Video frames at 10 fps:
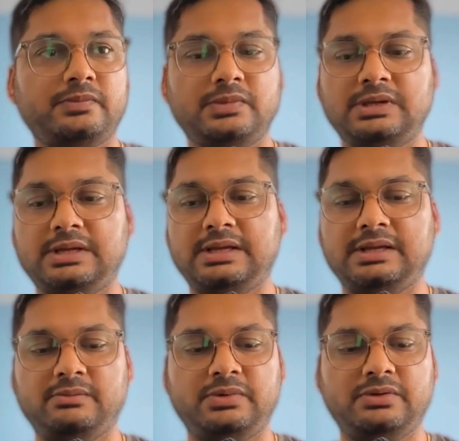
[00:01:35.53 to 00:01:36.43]

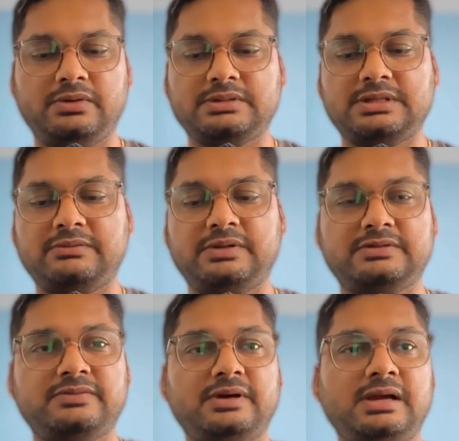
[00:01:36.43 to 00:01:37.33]
And we're going to save
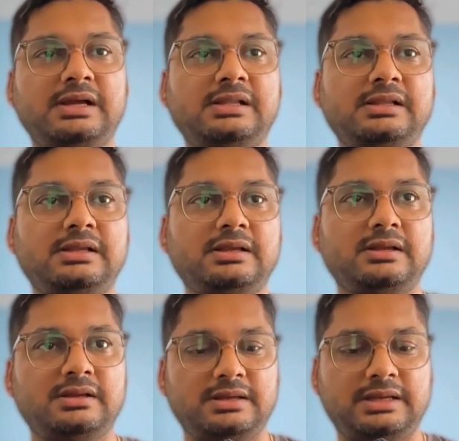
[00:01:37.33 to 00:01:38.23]
this file.
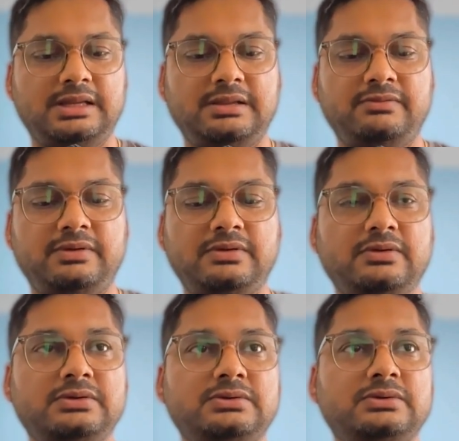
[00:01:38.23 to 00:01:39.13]
And if you
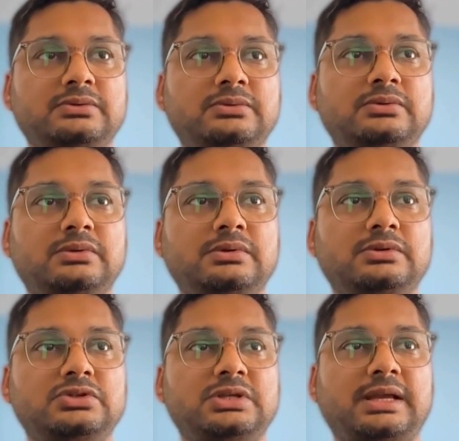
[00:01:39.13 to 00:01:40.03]
go to
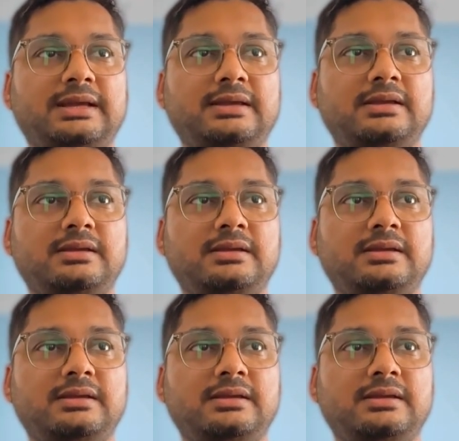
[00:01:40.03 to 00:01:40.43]
check